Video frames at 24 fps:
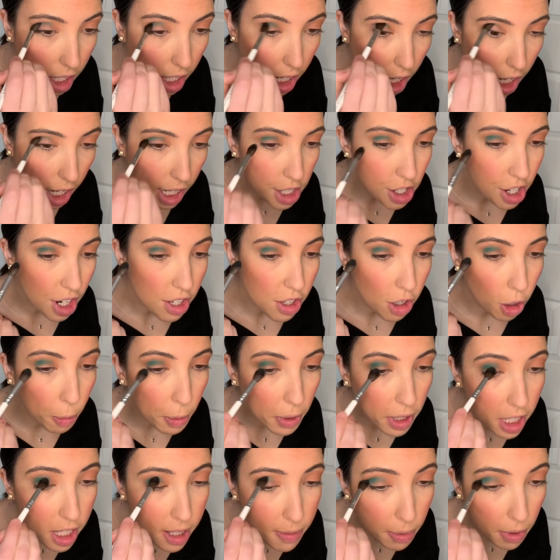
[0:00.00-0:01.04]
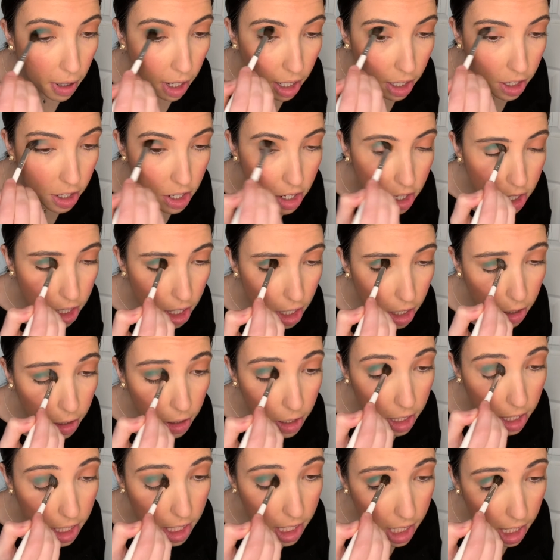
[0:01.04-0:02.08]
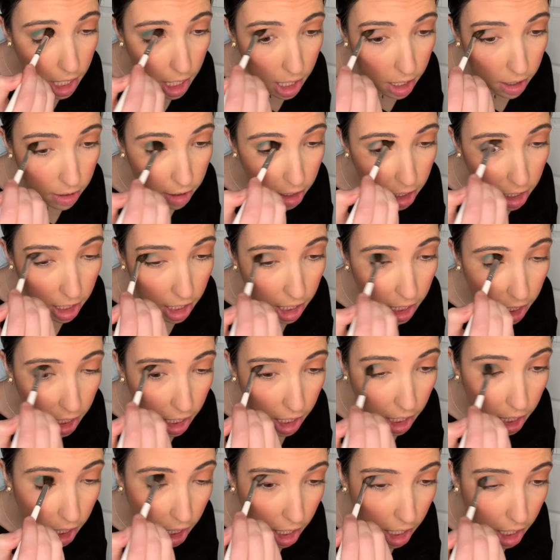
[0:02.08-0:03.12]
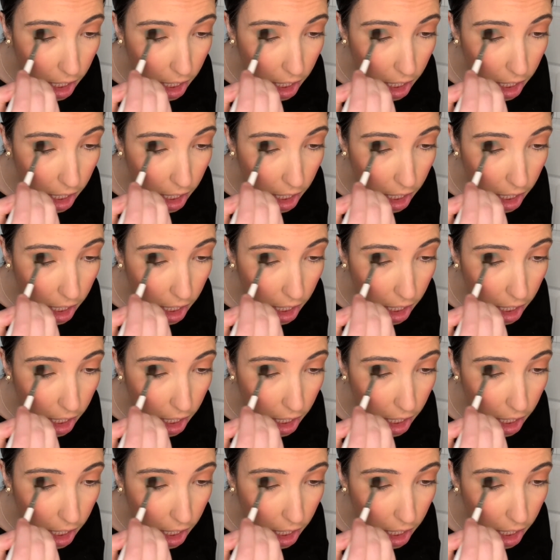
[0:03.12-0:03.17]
I just opened this brush, so it's not really,